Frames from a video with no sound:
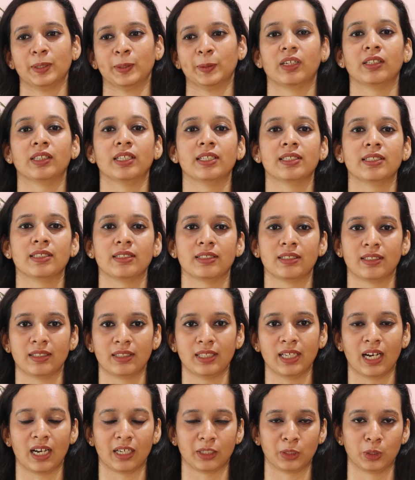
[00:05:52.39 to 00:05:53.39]

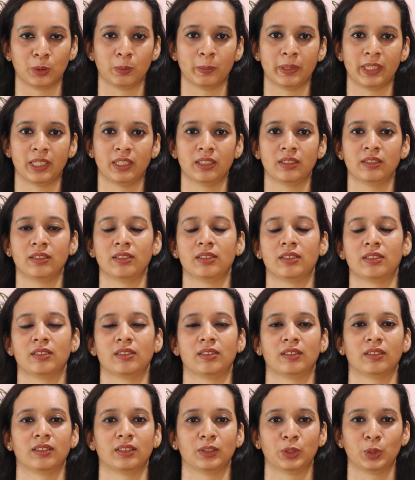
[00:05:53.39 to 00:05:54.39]
unnecessary
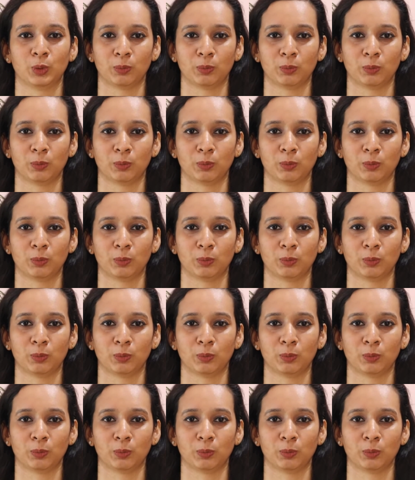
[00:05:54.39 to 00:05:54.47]
arguments